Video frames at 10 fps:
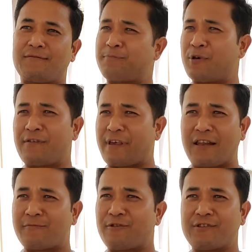birth
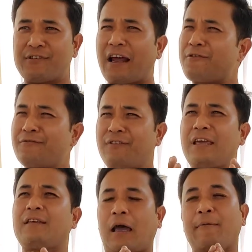anniversary, I don't
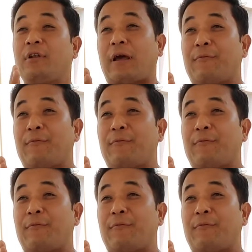think. I mean,